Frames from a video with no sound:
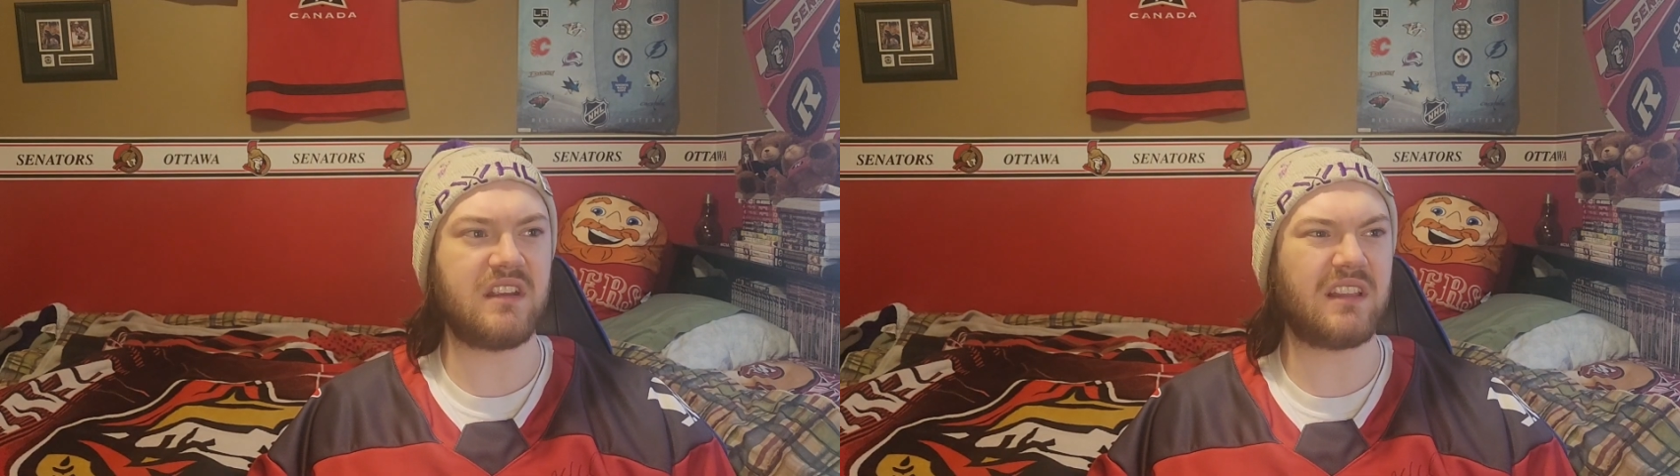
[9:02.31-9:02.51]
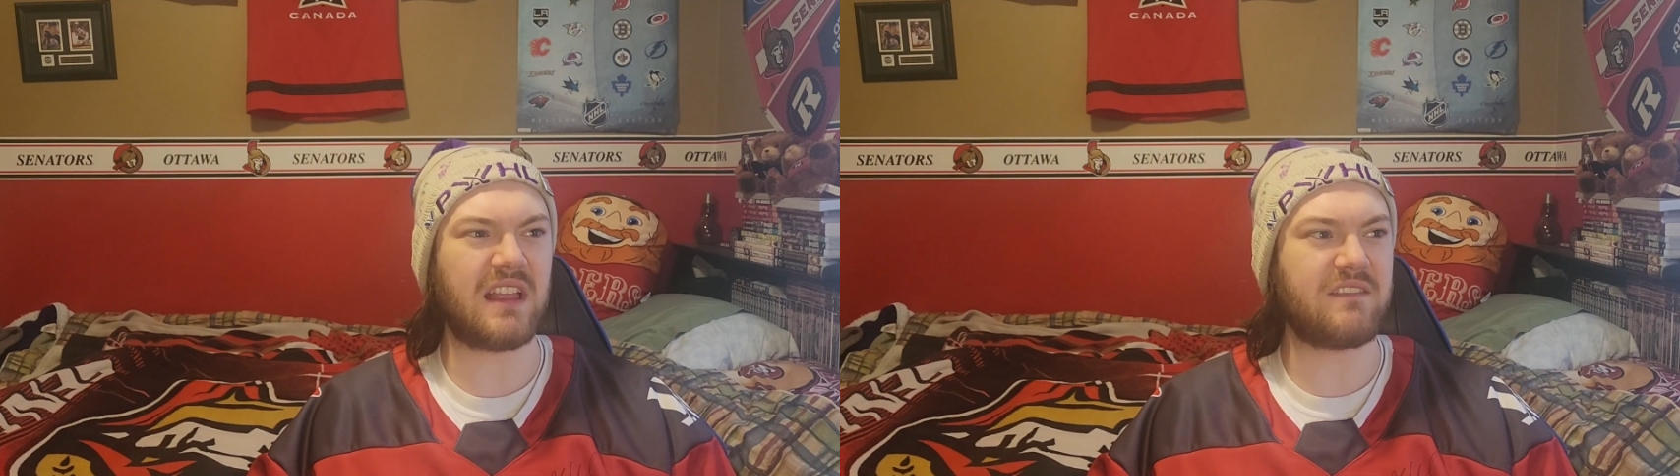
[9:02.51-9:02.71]

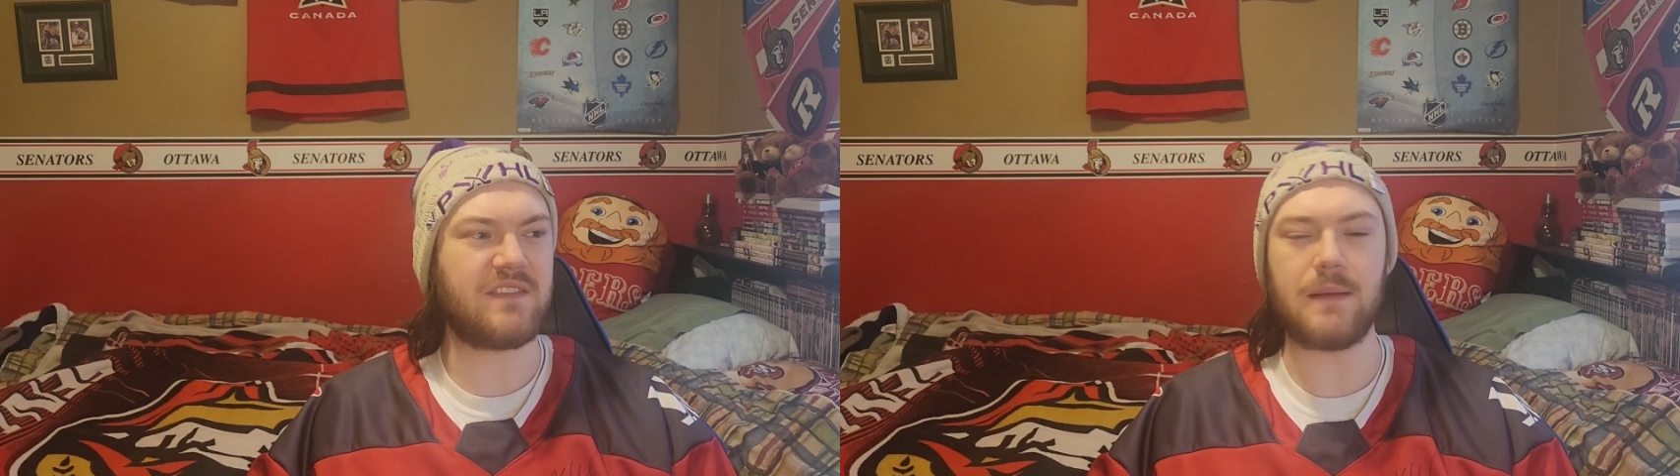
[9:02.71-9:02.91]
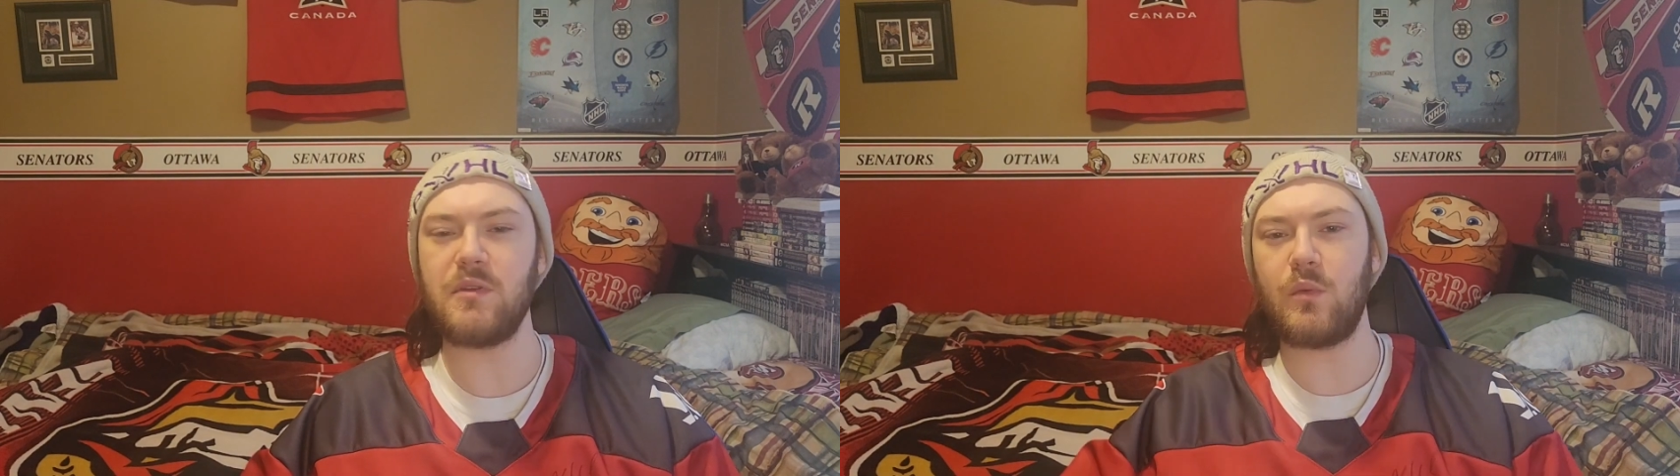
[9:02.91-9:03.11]
like
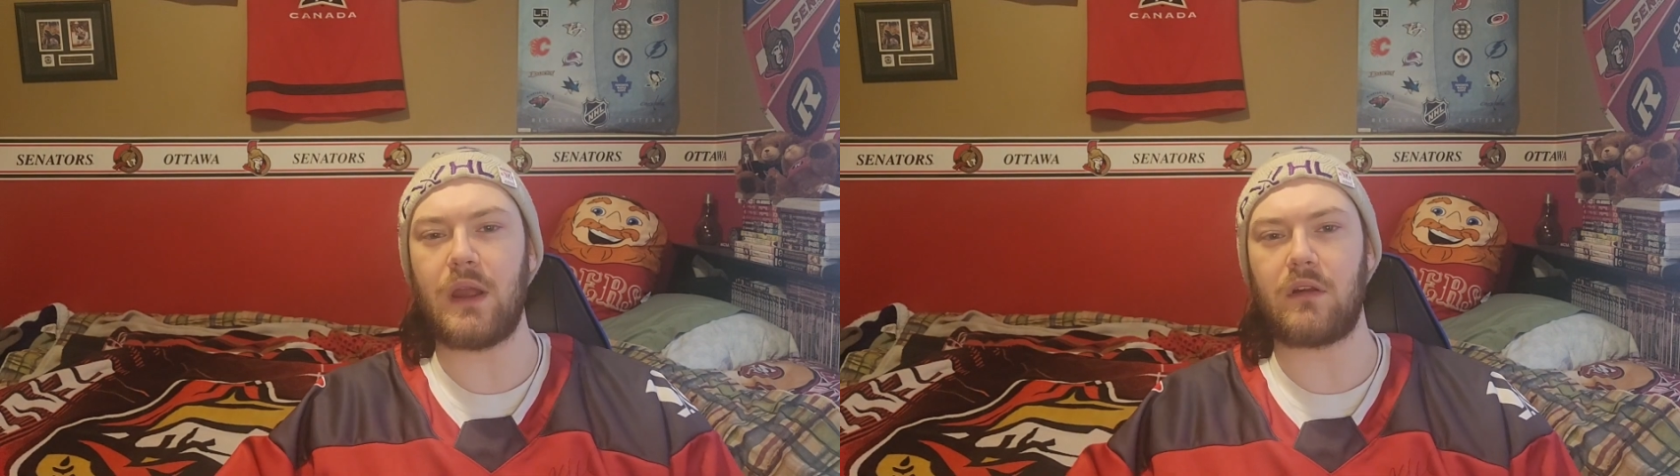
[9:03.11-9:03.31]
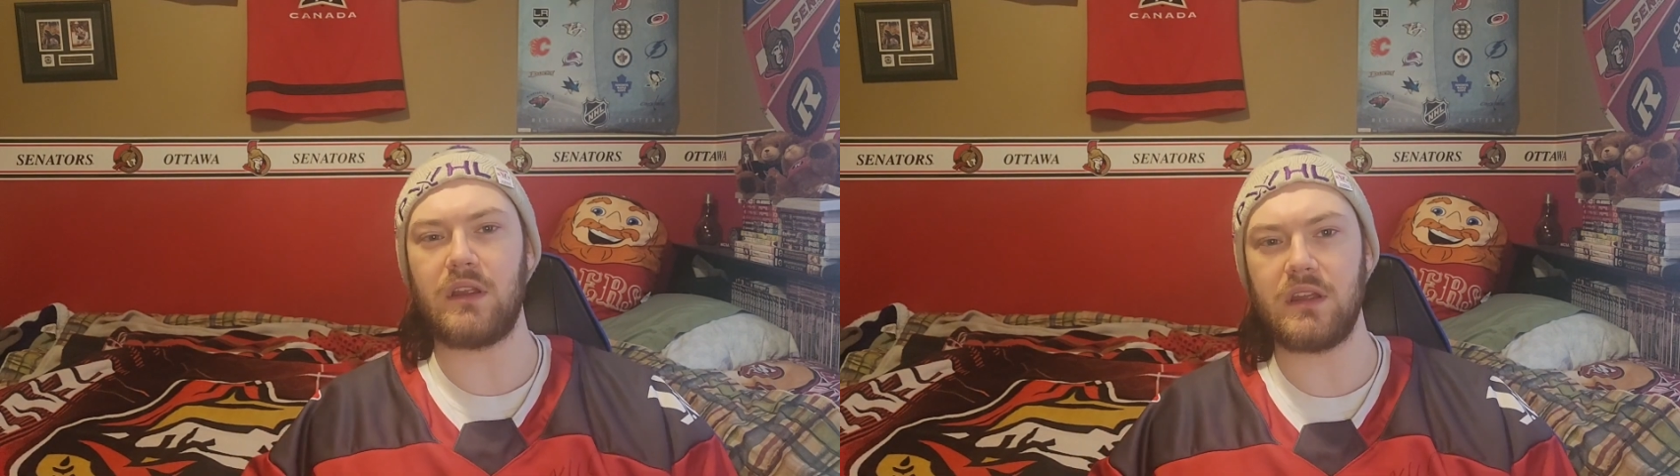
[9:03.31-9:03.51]

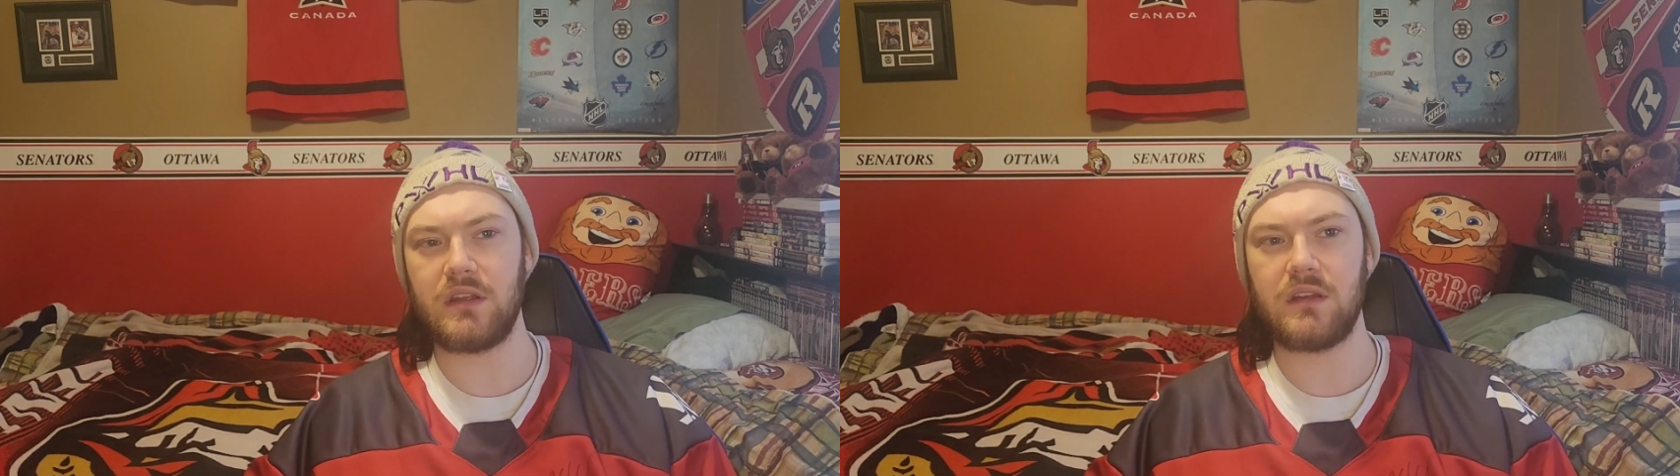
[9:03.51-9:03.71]
February.